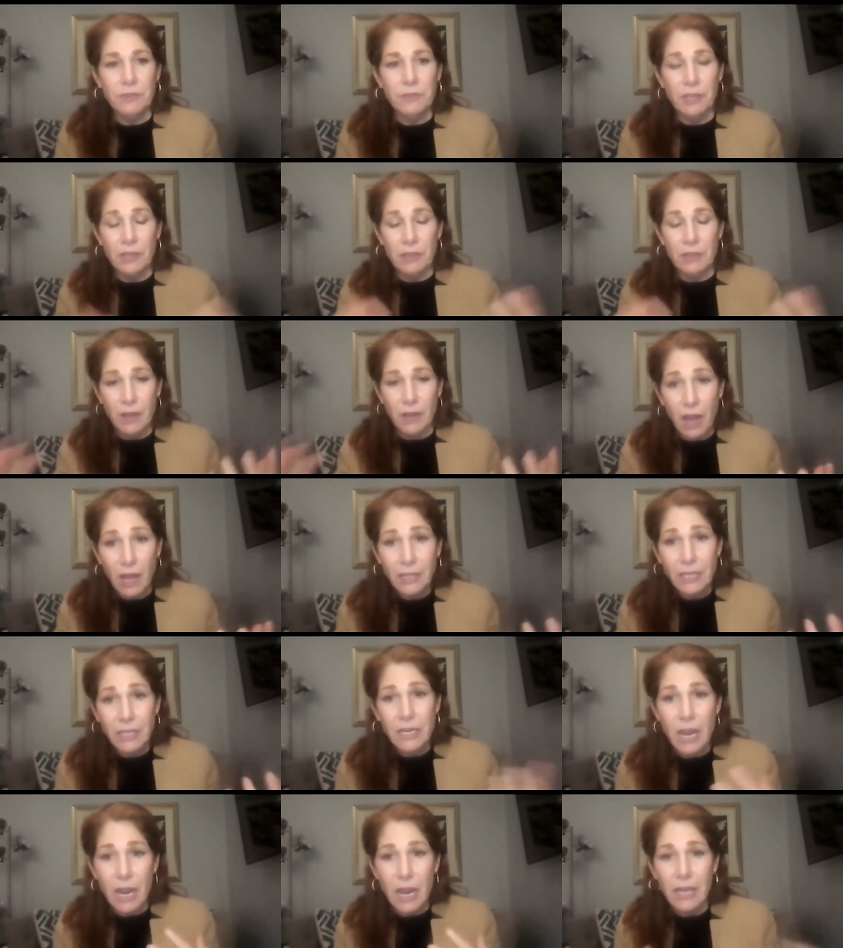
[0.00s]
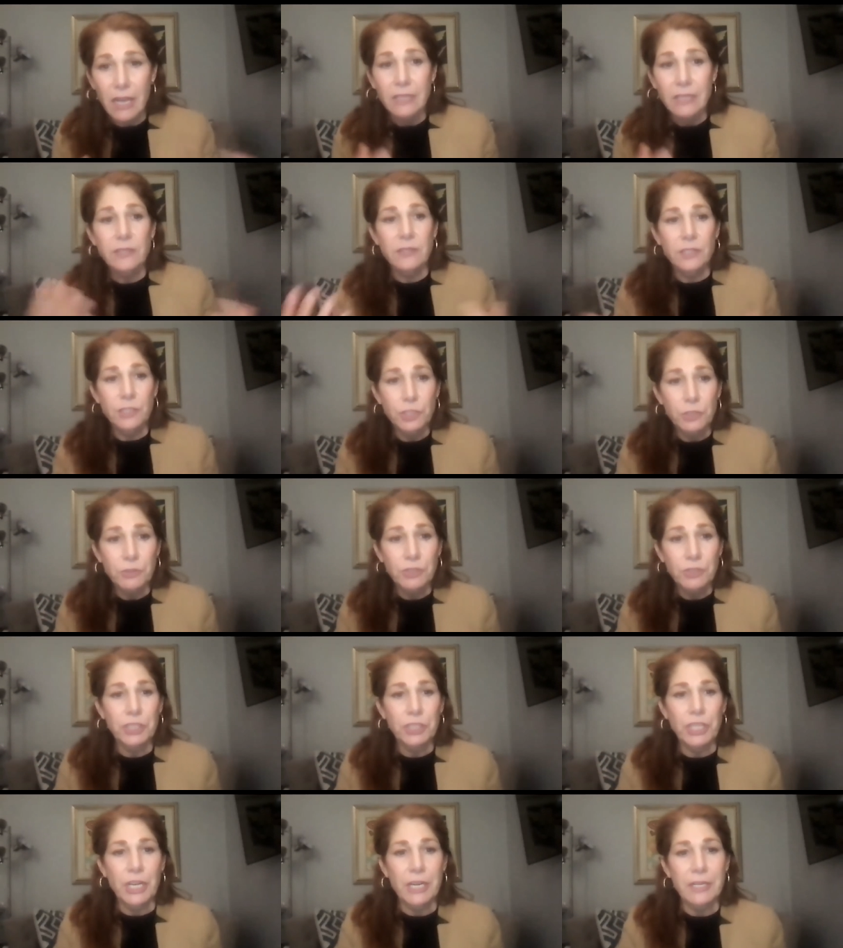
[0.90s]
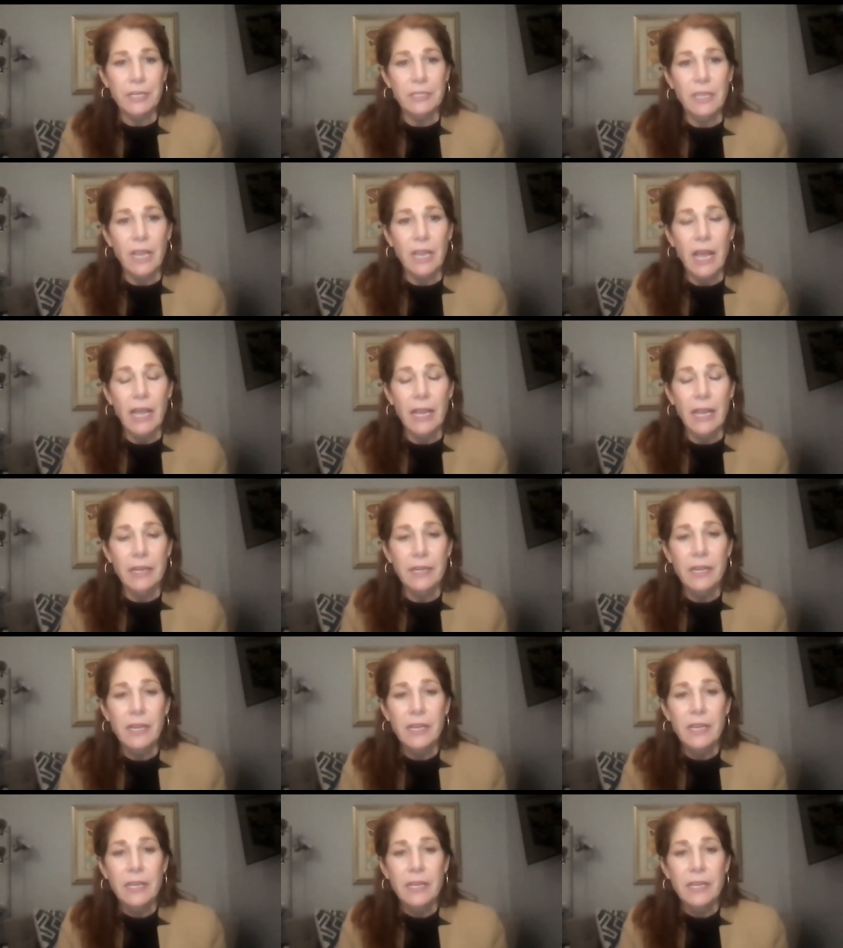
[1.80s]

the the Holocaust the Jewish genocide